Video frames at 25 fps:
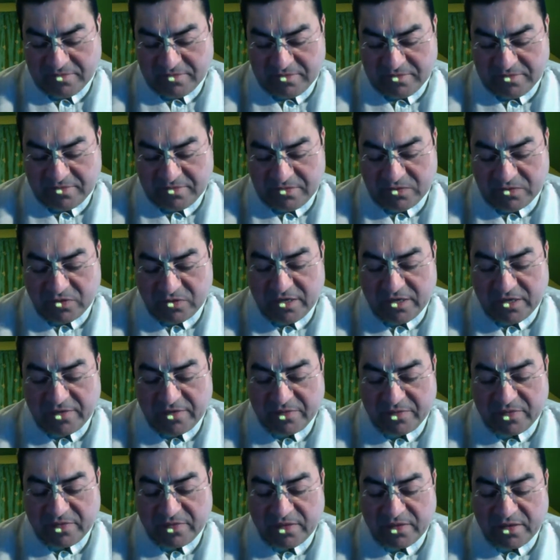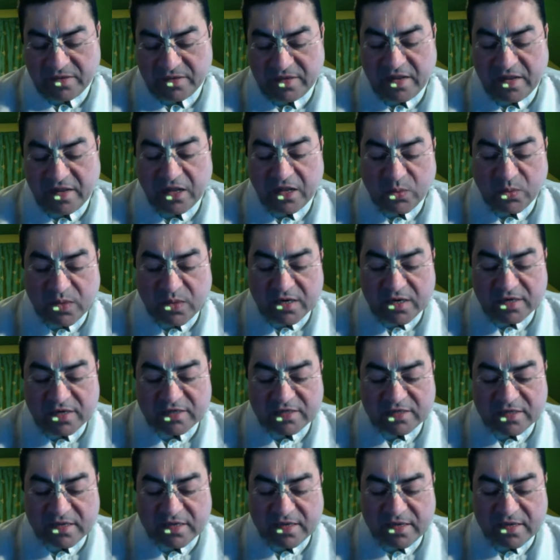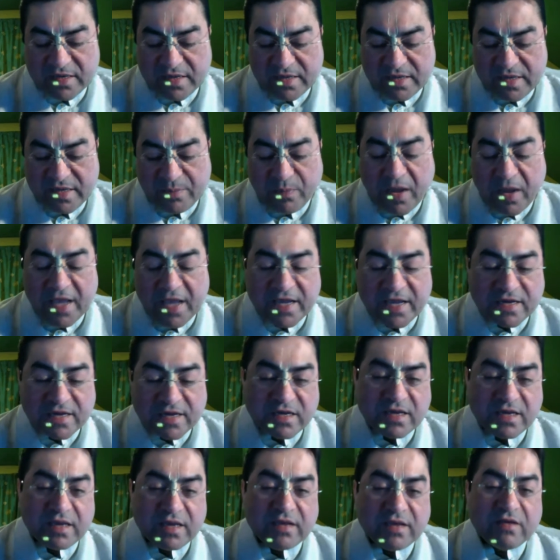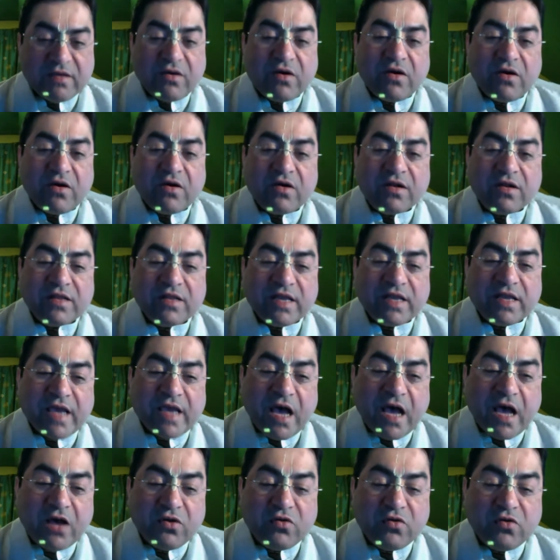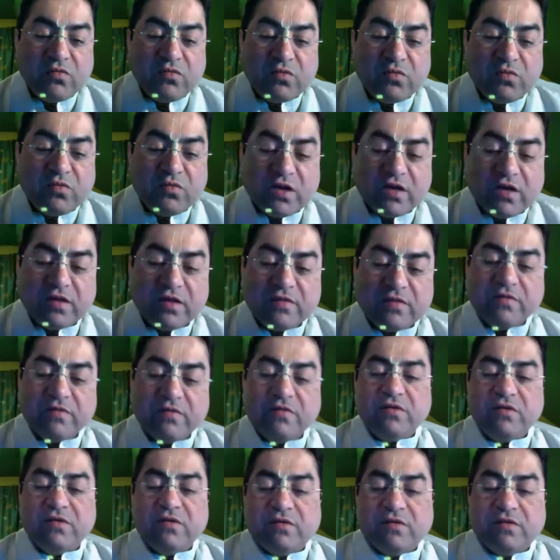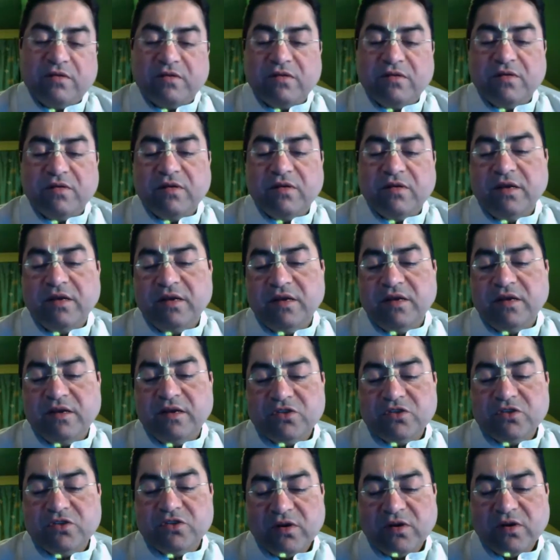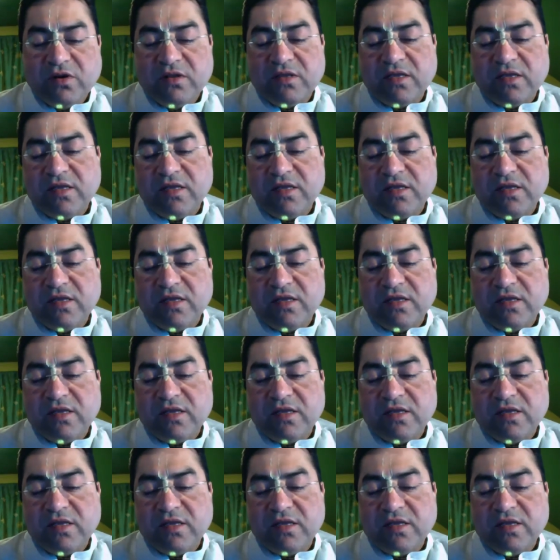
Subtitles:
Okay? In other words, the piety or the Jnanonmukha Sukriti that's